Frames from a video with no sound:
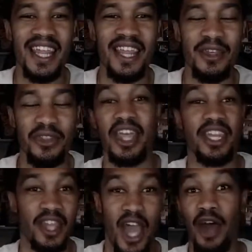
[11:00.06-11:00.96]

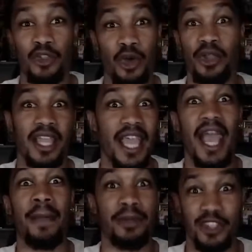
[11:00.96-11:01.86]
Then I'll know, like, hey,
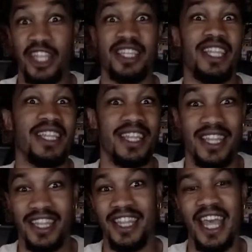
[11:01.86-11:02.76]
I predicted
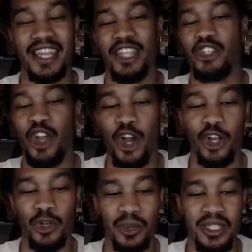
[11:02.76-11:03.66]
that this
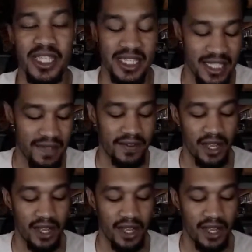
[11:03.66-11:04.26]
card was a 7